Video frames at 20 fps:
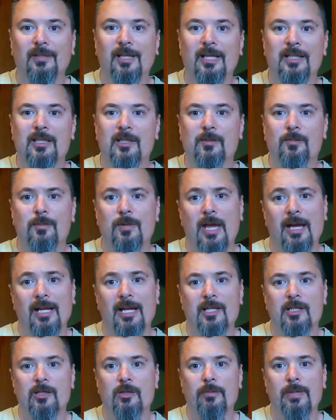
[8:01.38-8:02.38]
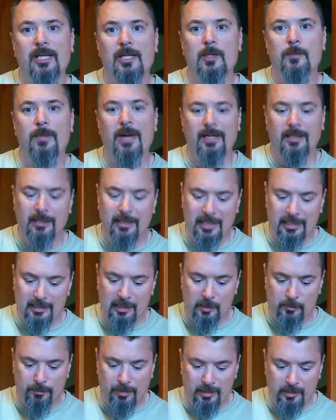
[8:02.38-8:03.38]
it's, I guess, to be expected at
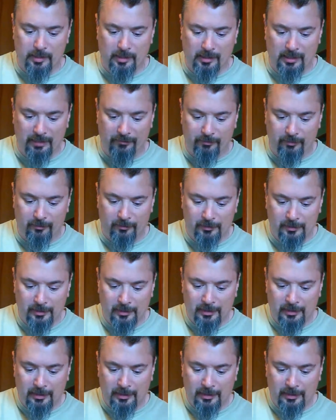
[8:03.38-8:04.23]
this budget level.